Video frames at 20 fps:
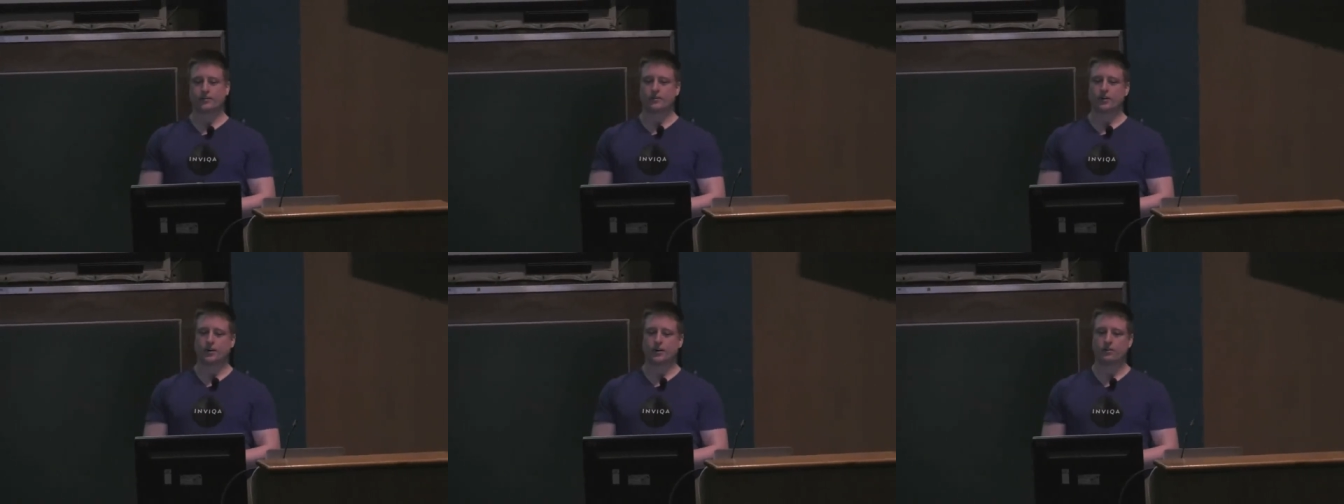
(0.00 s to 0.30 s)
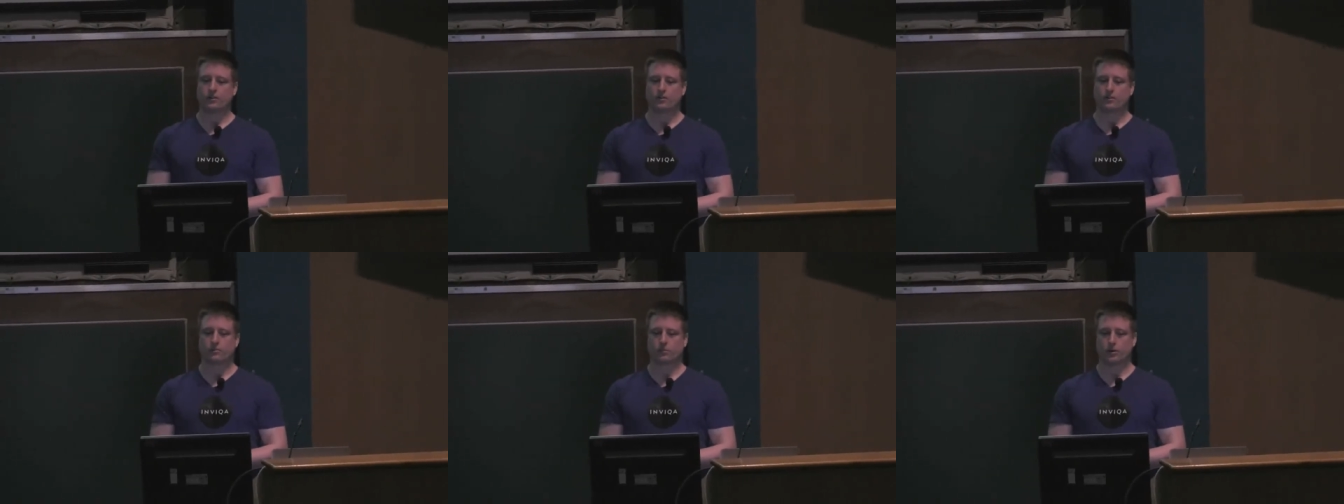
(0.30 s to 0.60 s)
to our
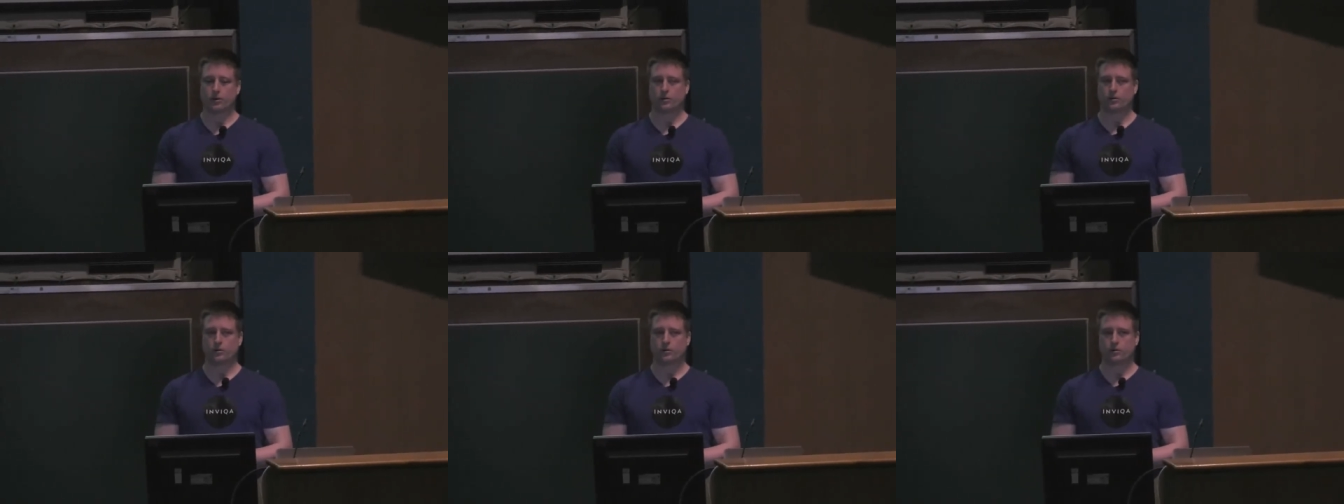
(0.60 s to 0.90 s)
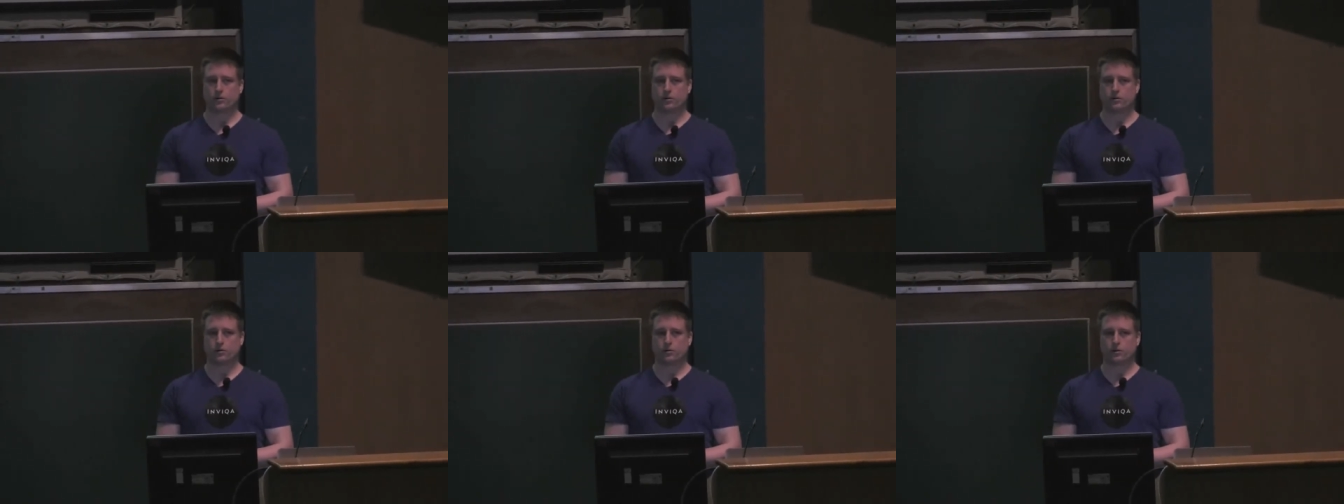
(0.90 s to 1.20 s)
log
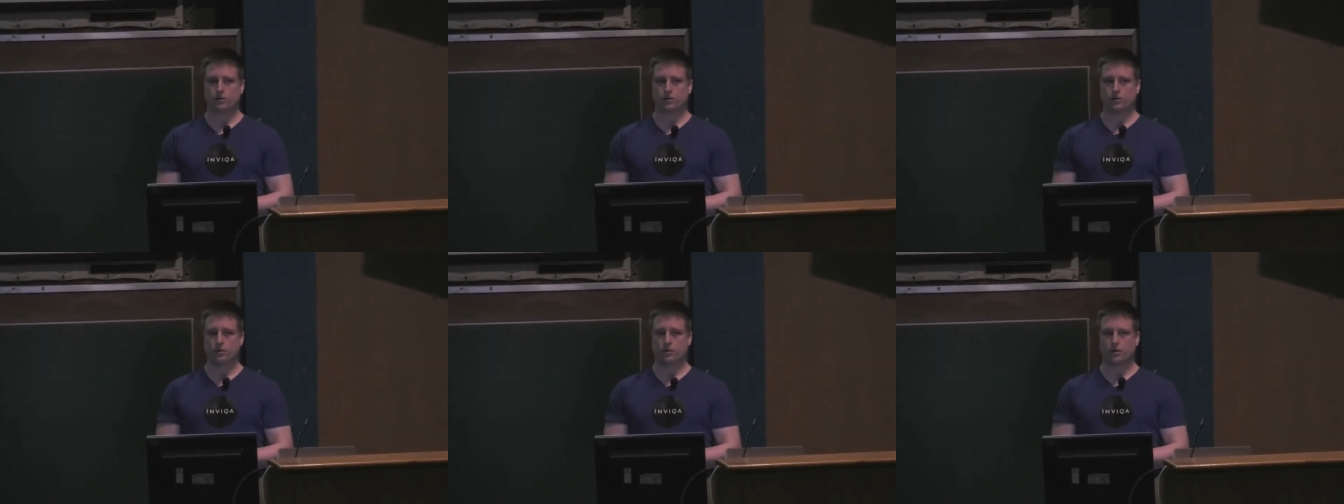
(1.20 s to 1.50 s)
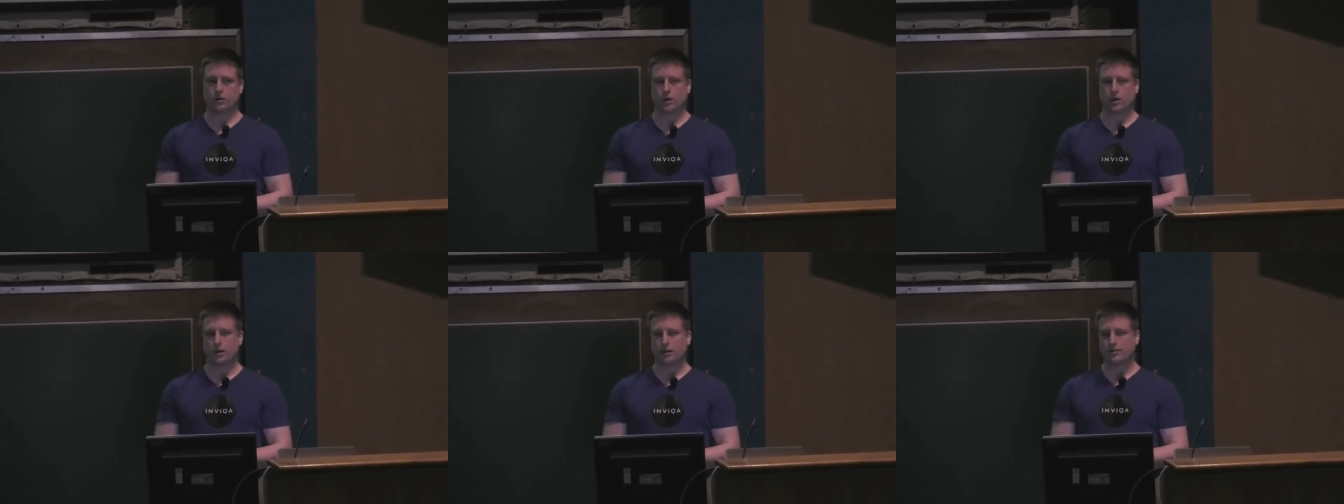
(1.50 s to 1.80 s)
command,
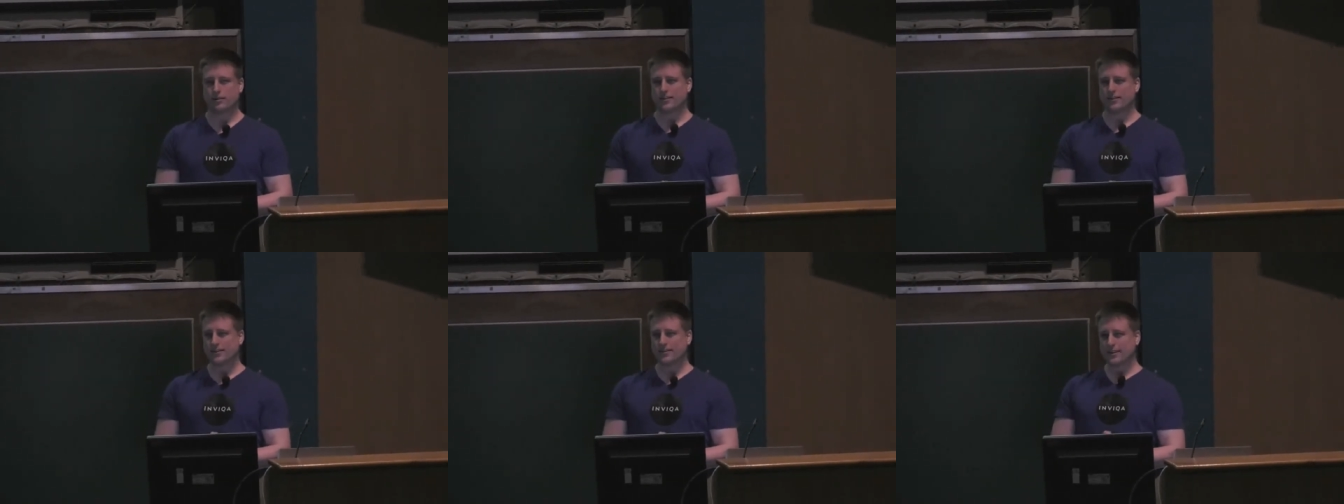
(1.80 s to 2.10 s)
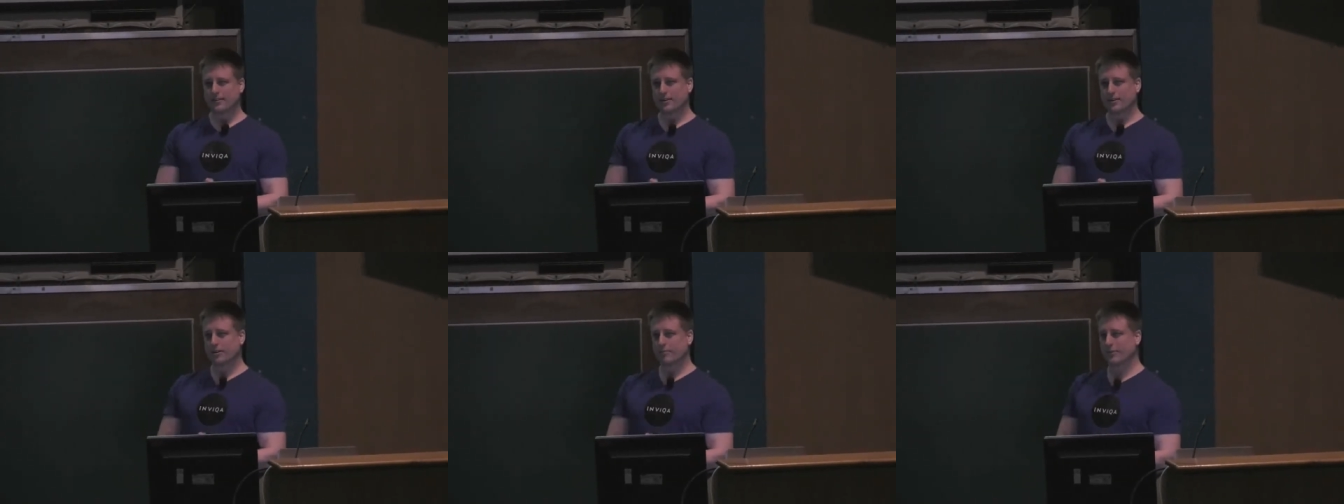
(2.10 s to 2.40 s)
it turns
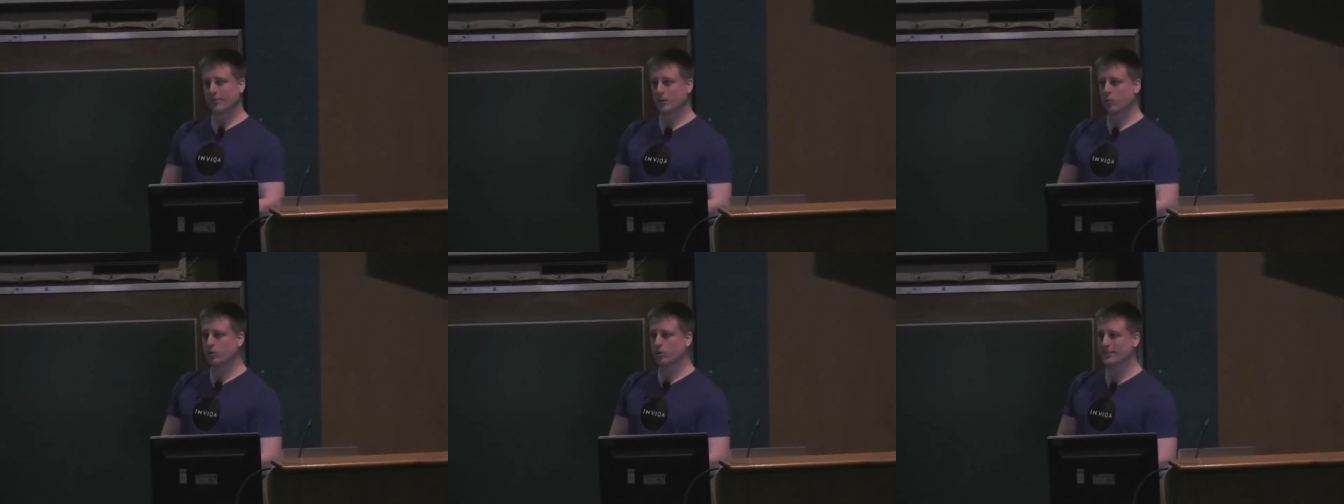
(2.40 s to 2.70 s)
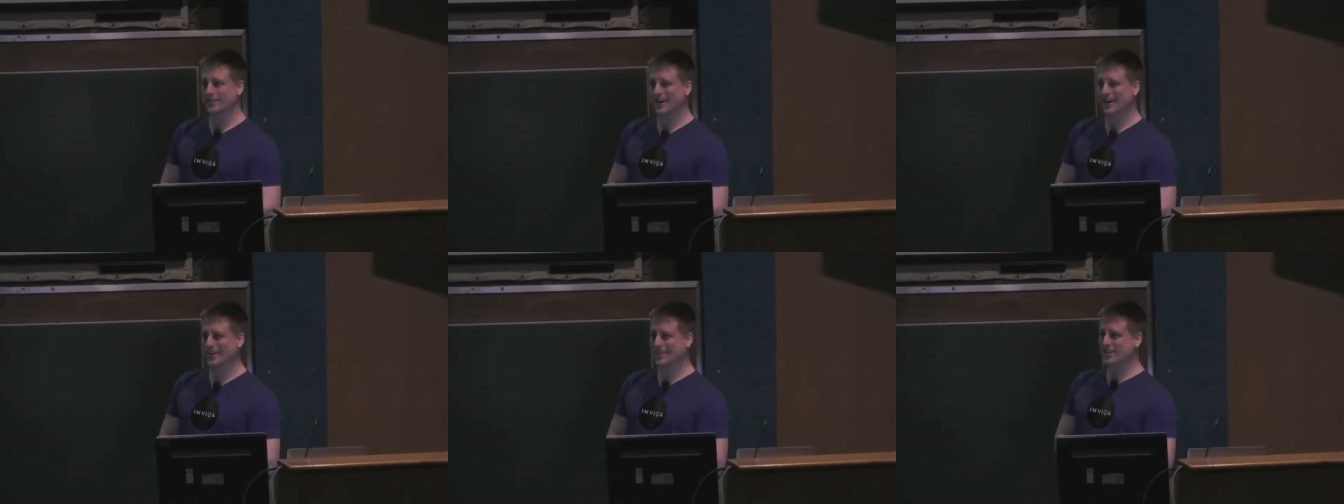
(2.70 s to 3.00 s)
out the commit
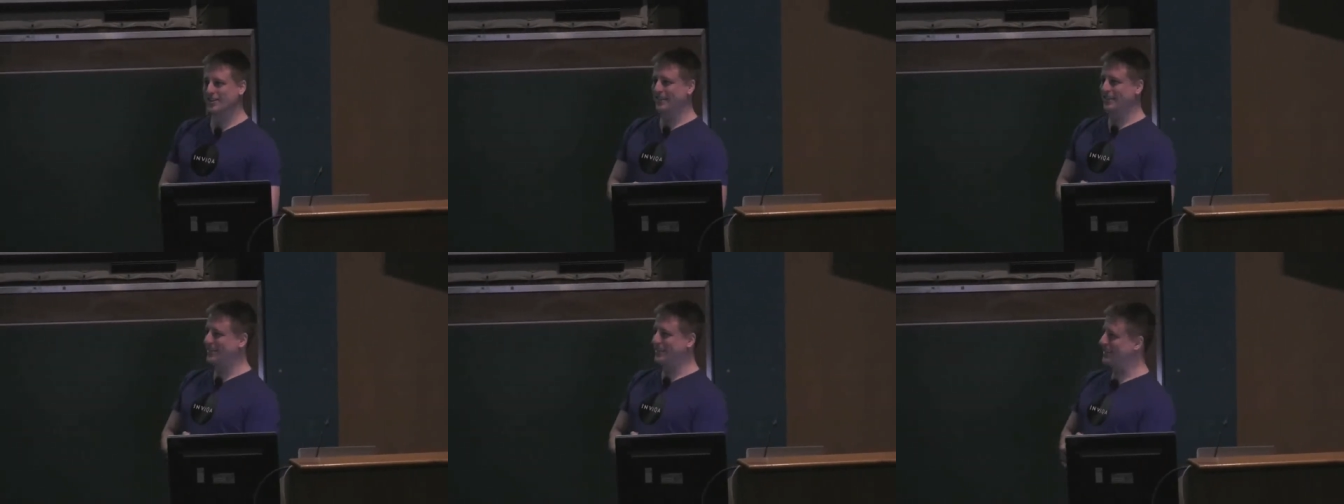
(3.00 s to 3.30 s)
wasn't actually